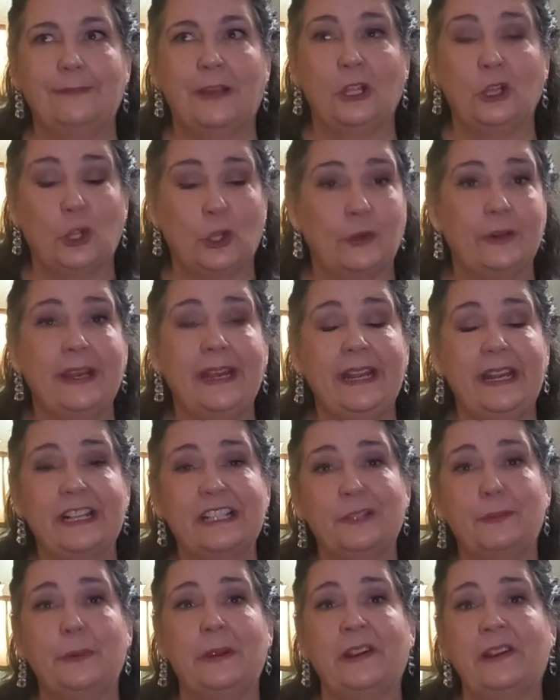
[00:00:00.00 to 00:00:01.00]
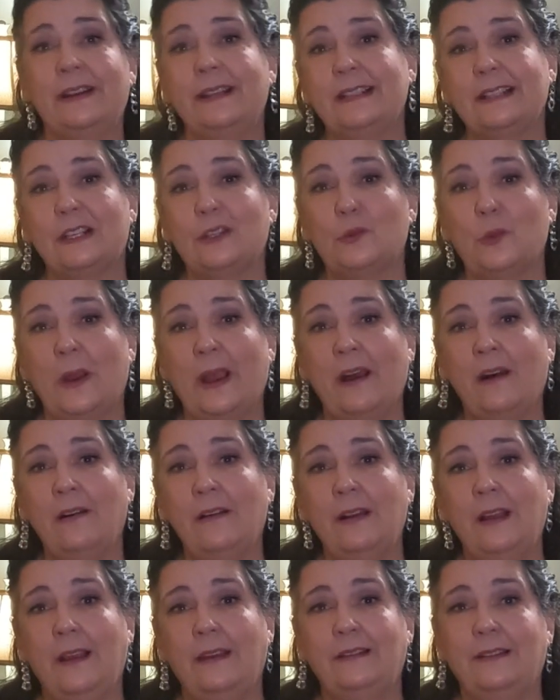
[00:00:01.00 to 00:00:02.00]
a learning experience as
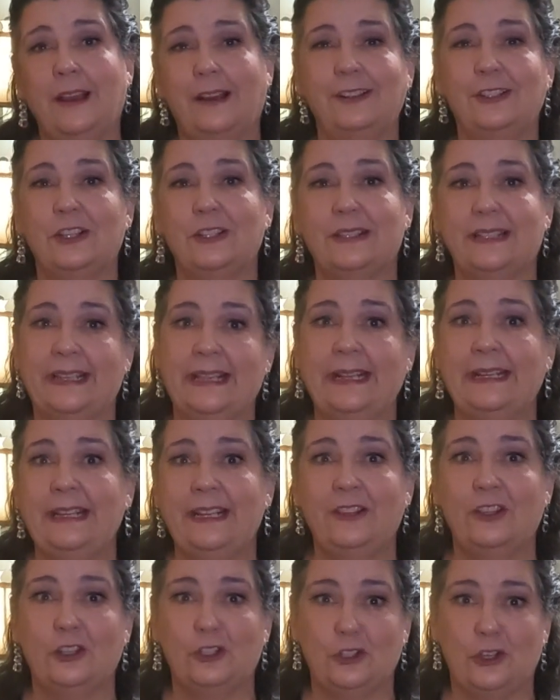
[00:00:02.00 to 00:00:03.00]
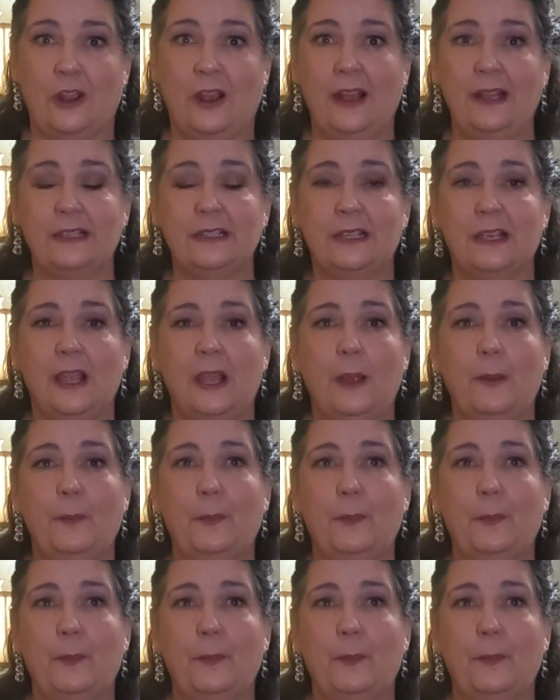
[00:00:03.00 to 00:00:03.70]
well, not just getting the shots,